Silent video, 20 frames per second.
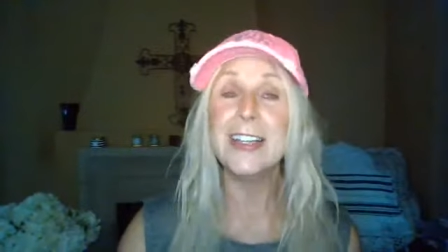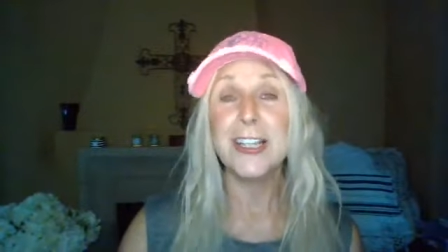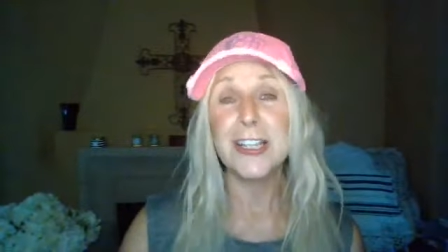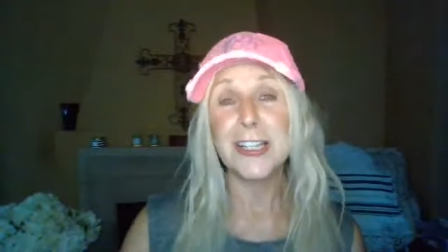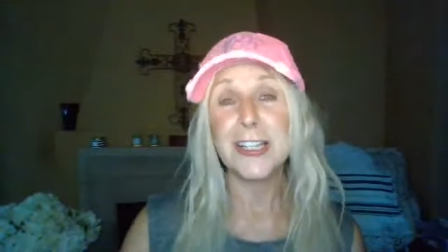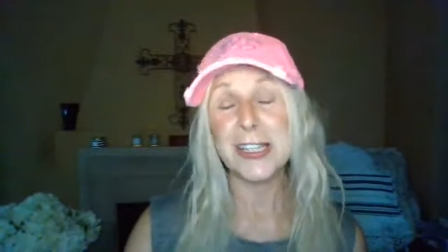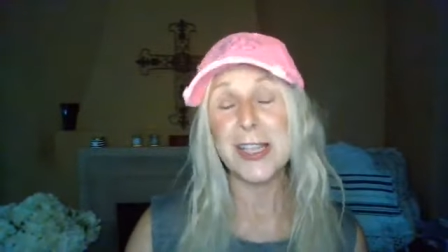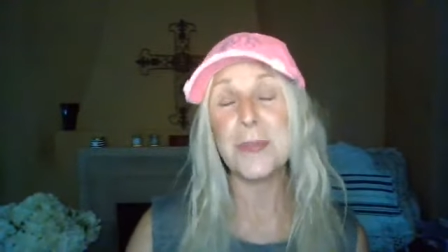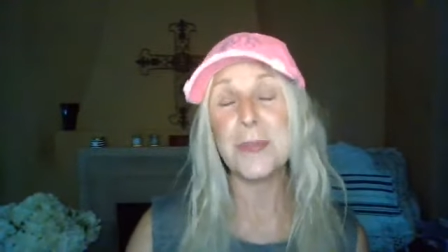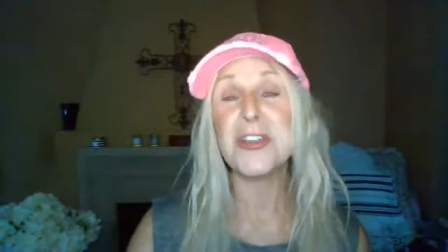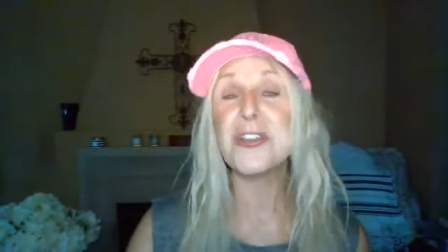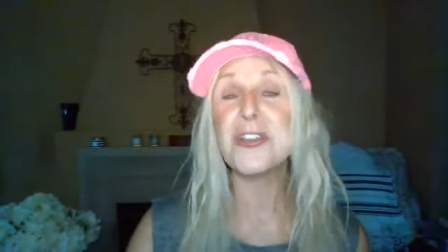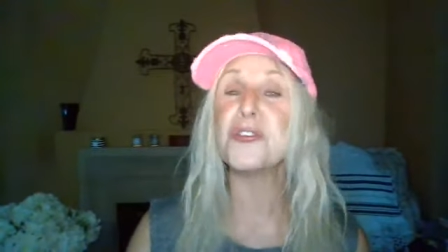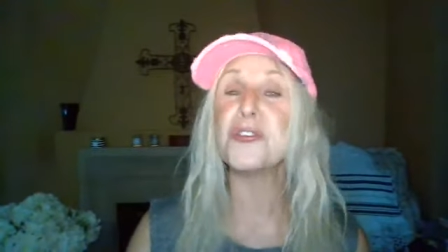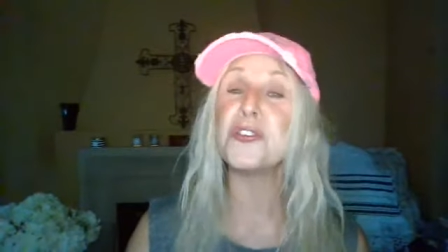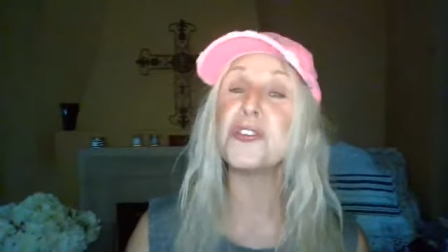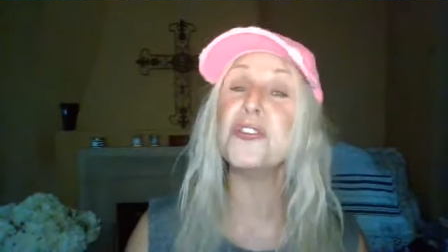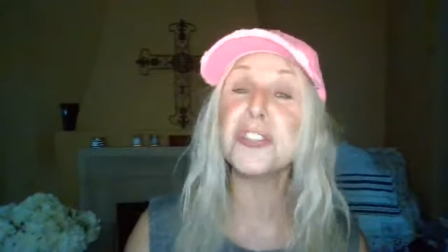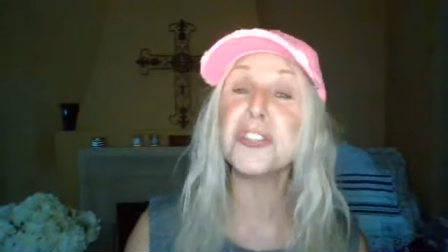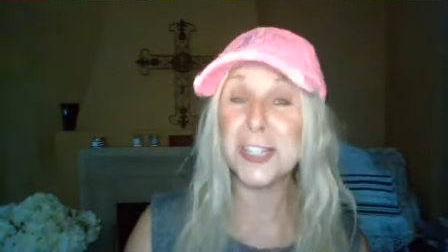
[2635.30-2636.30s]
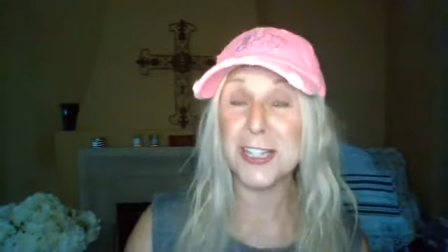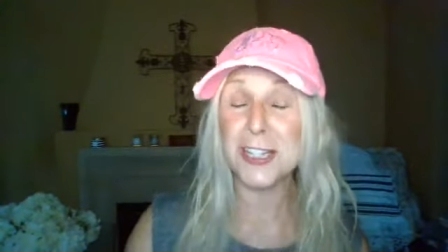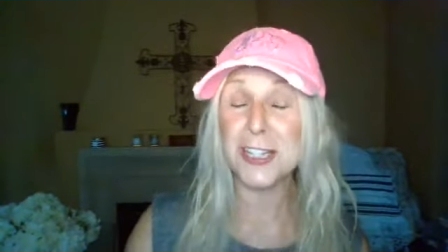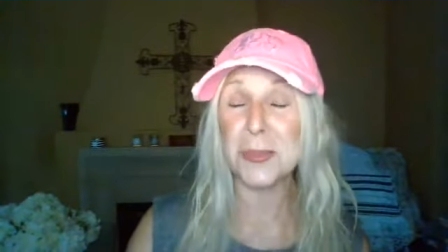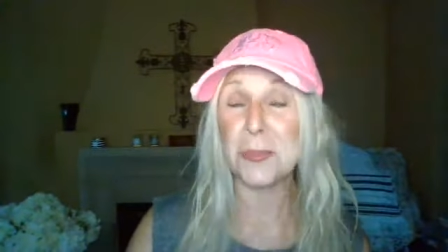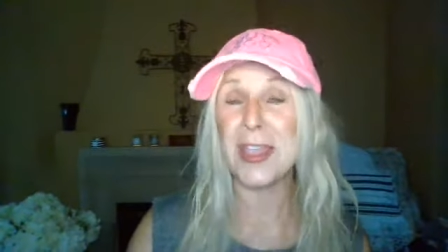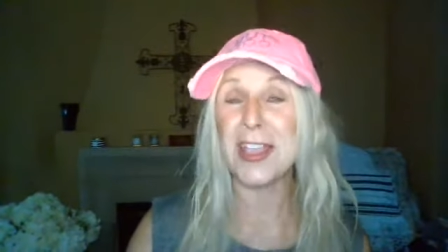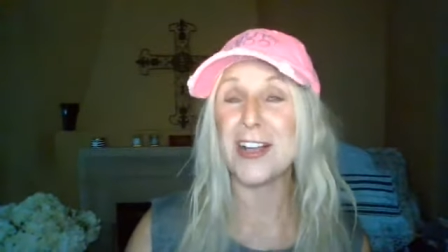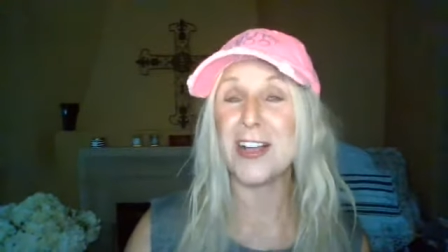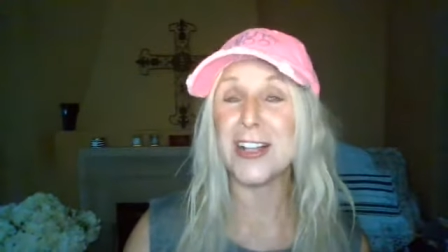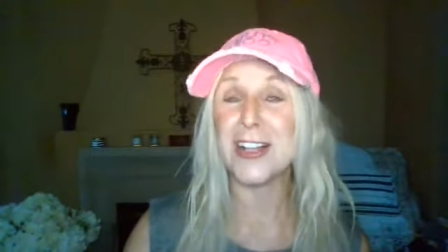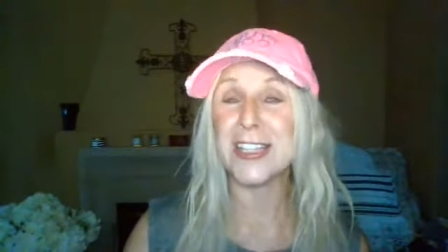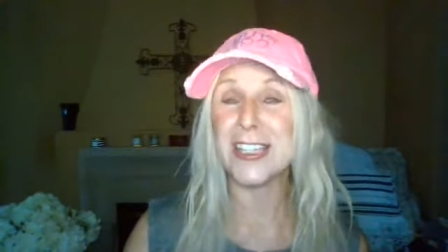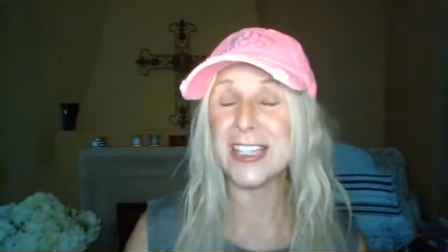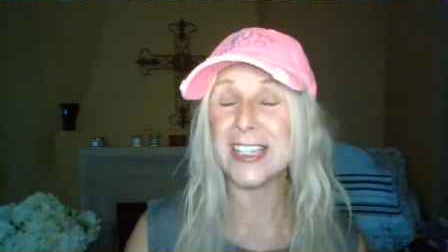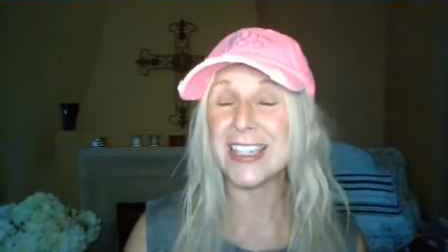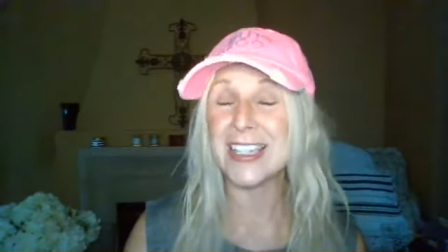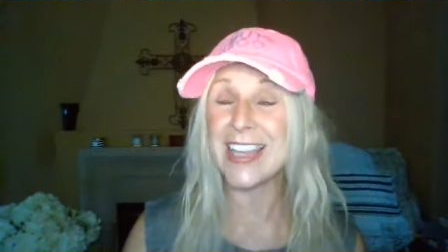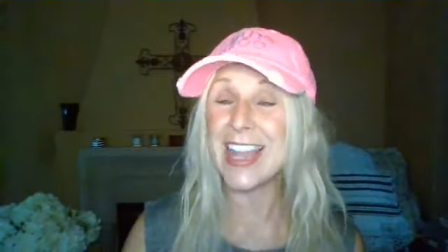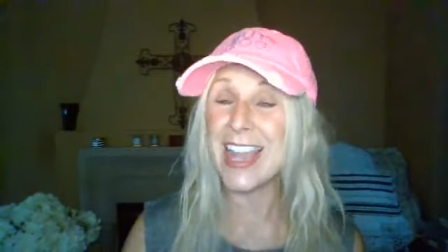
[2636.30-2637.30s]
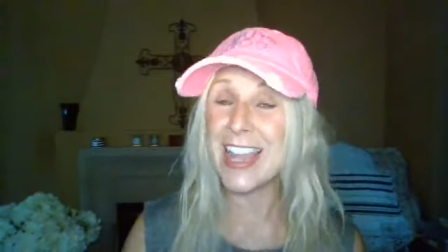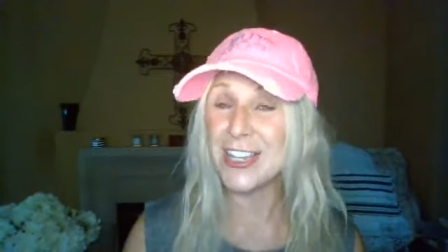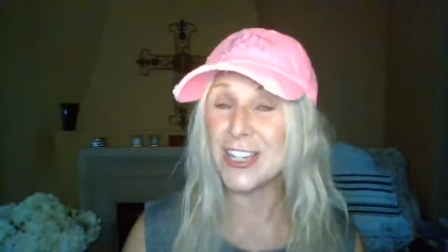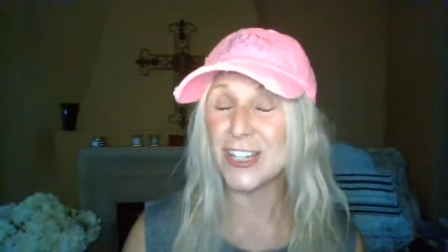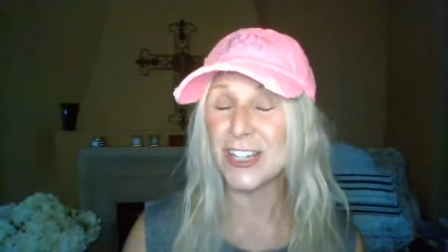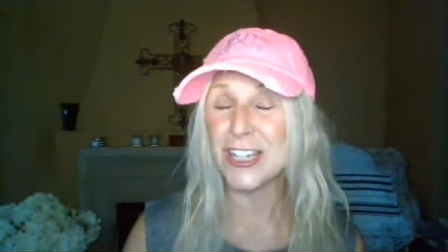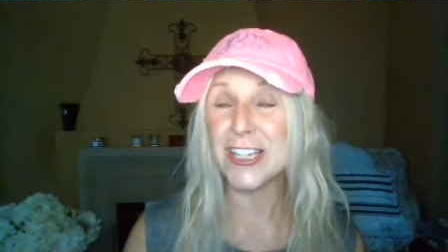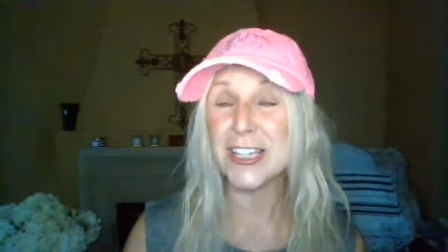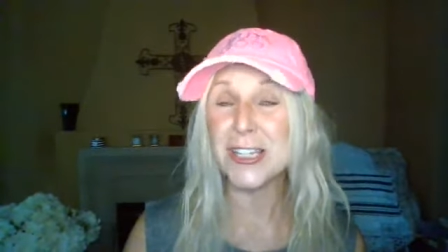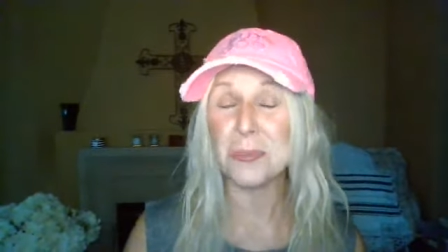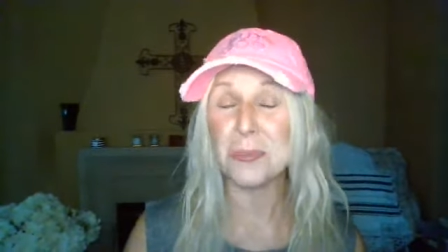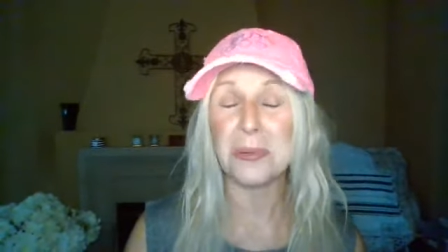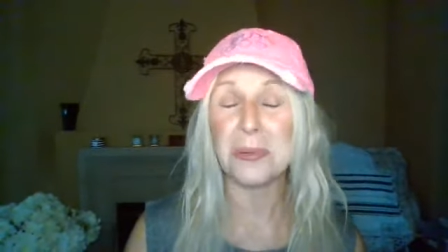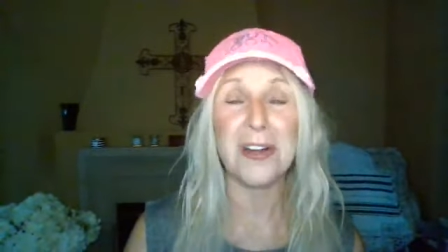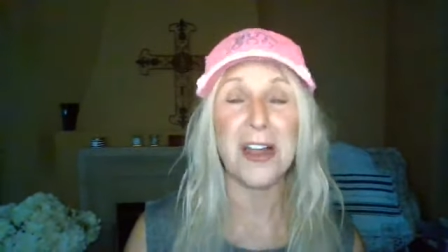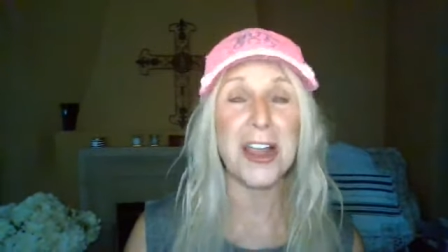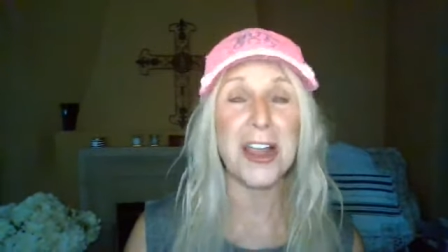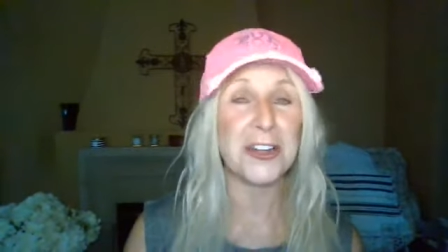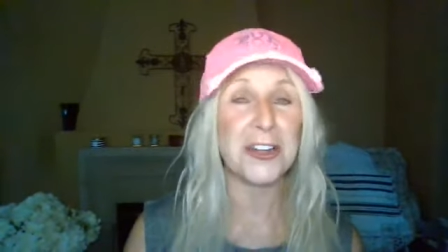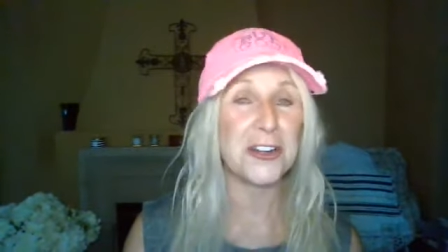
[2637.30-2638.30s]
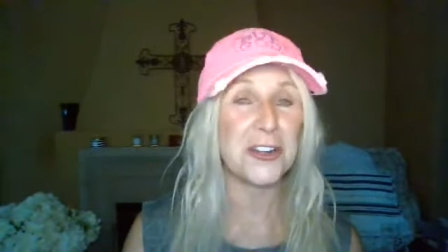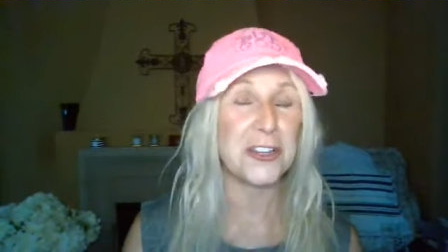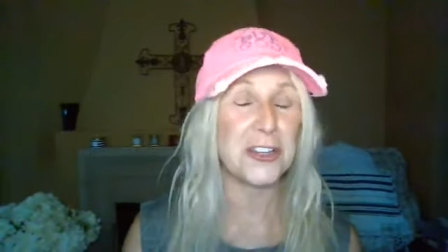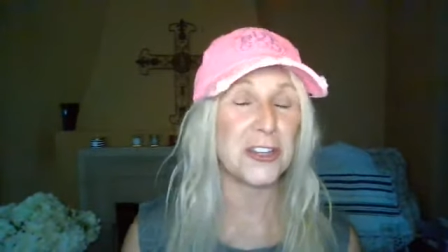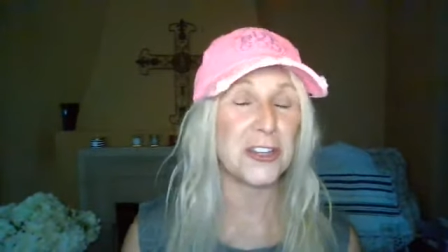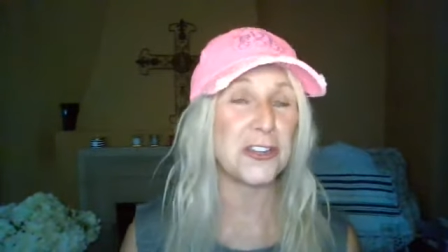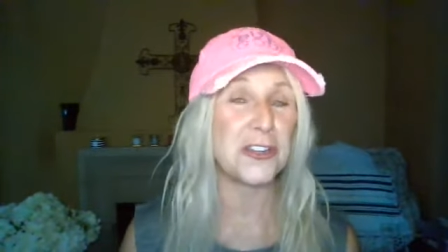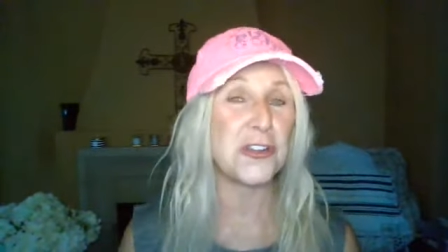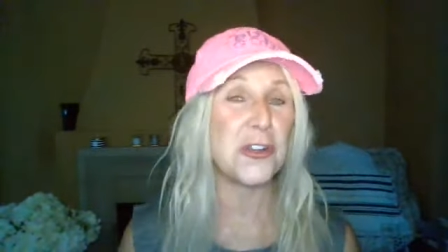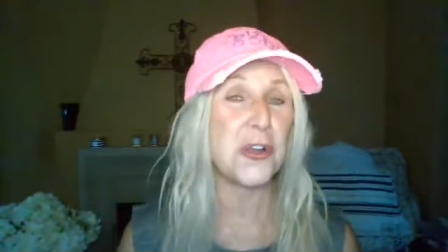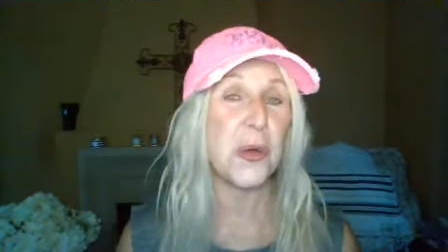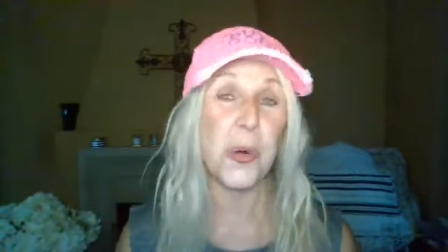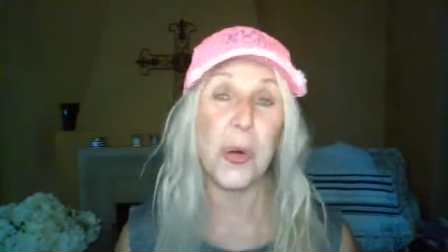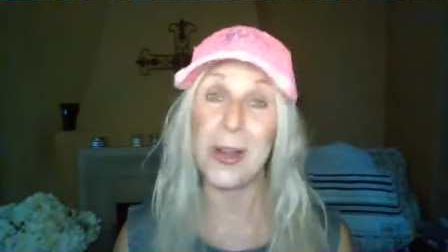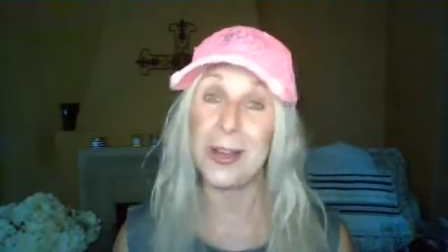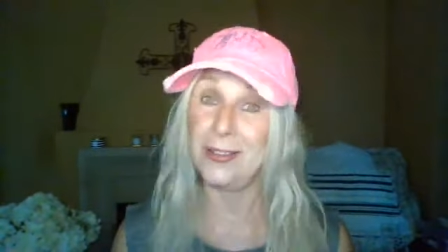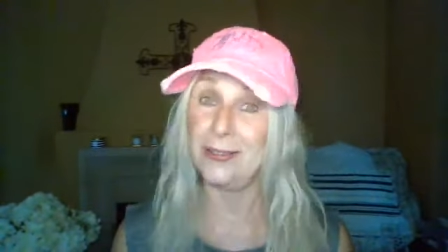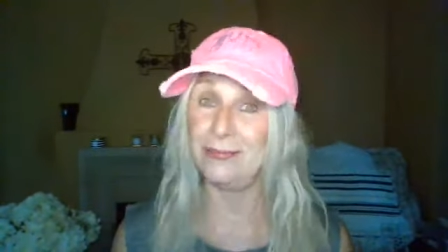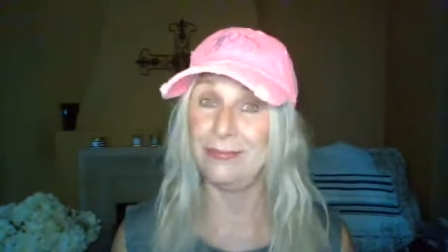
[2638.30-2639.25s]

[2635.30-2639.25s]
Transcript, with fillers: someone who used to speak on stages prior to